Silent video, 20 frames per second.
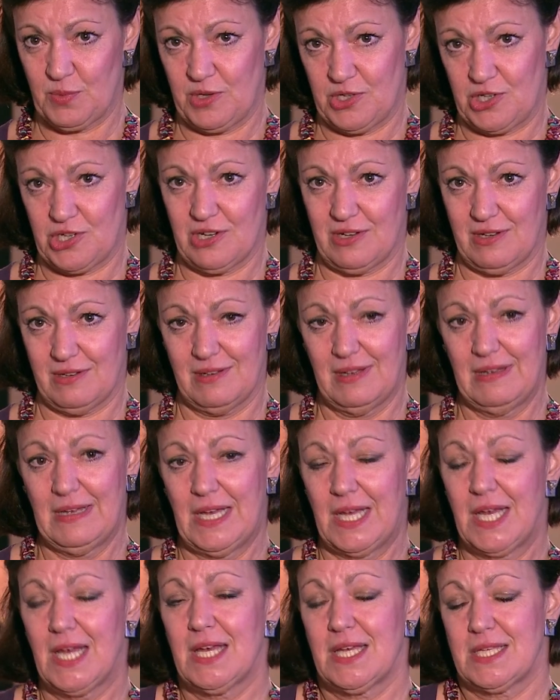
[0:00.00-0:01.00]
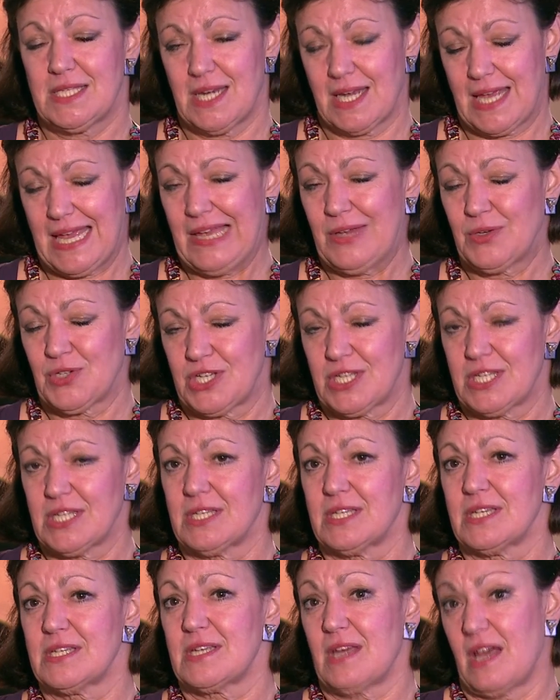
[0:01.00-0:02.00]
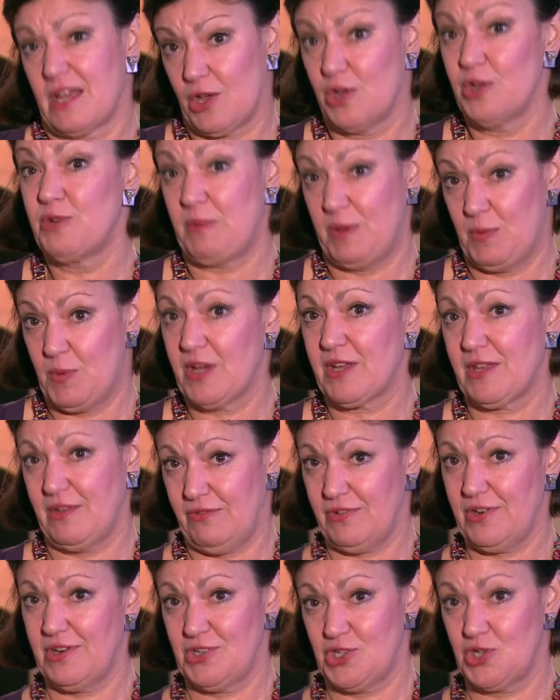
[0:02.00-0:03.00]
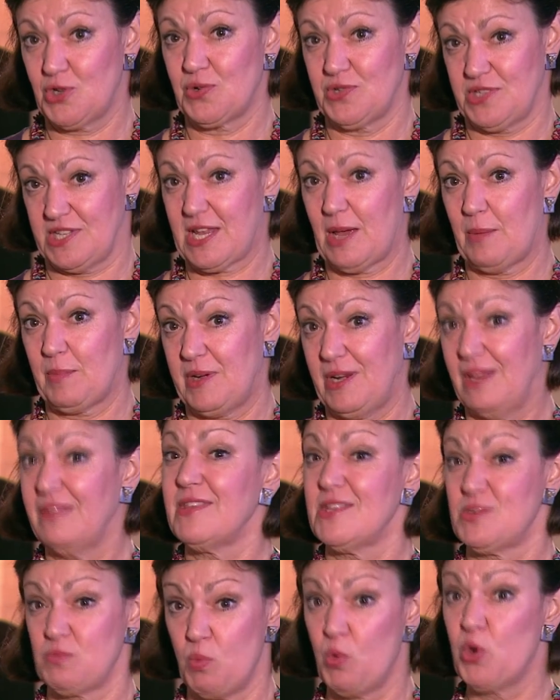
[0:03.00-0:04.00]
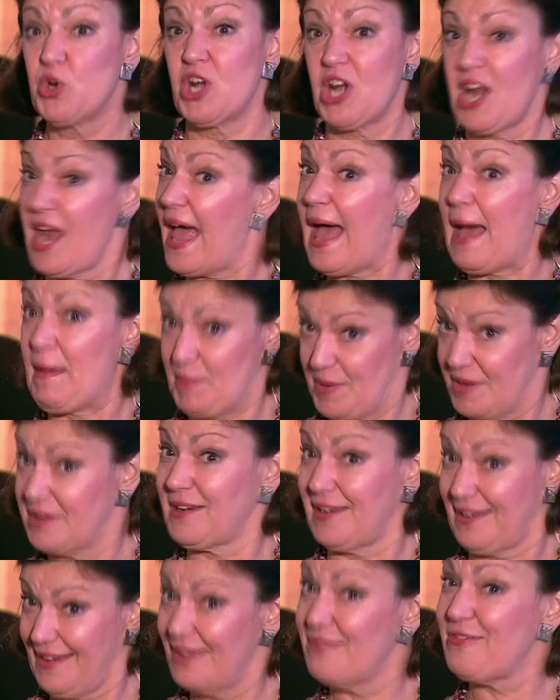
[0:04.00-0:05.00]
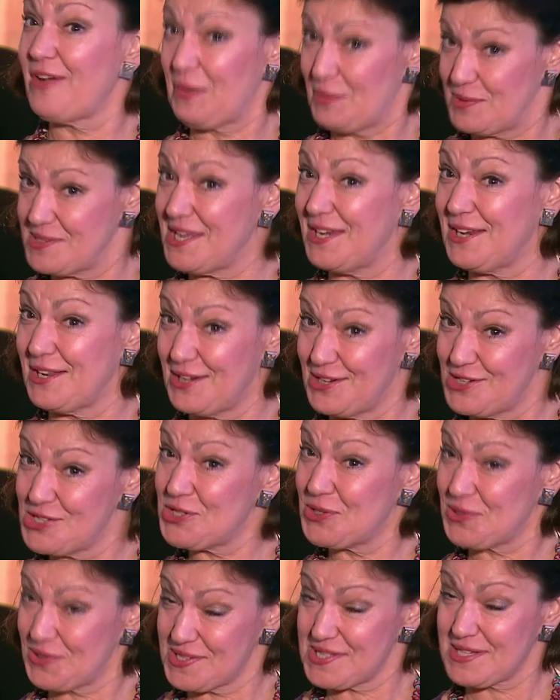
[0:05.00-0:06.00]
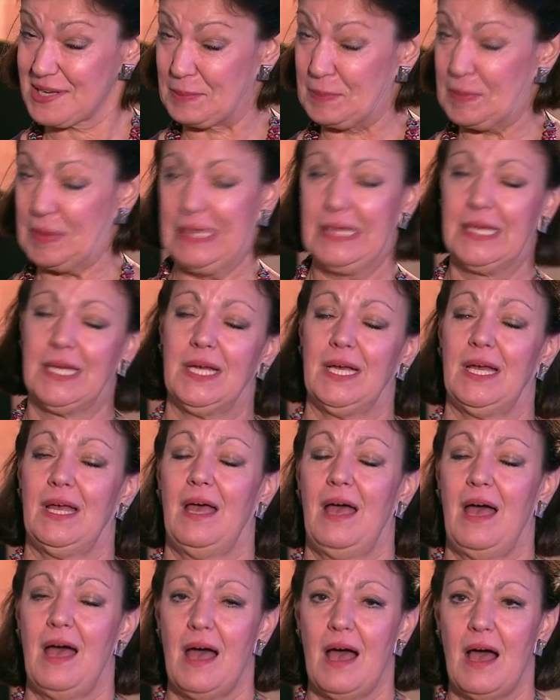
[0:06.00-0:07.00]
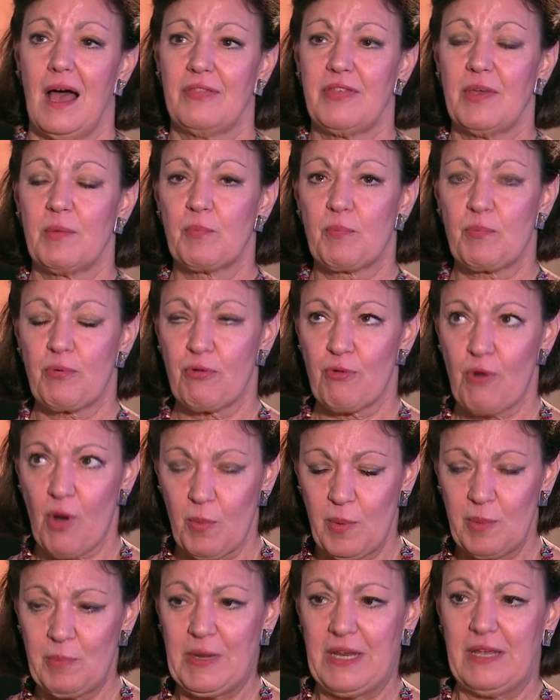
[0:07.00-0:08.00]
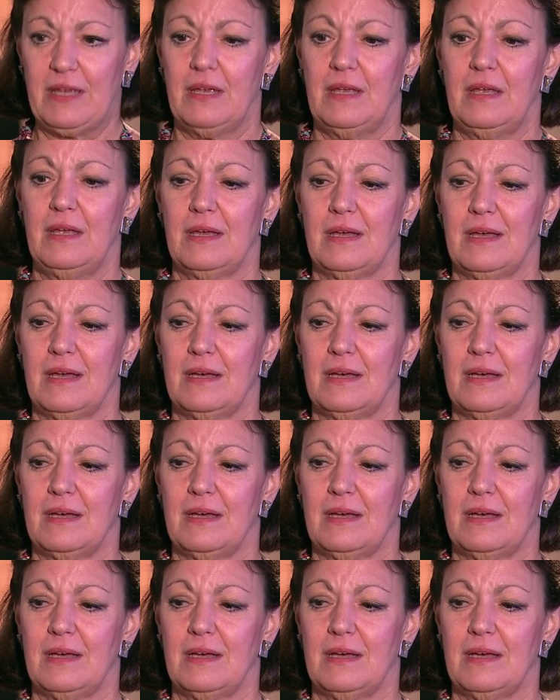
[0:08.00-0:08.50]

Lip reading: which are, as an accountant, I could be working for an insurance company and this wouldn't happen if I was in an insurance company. I think probably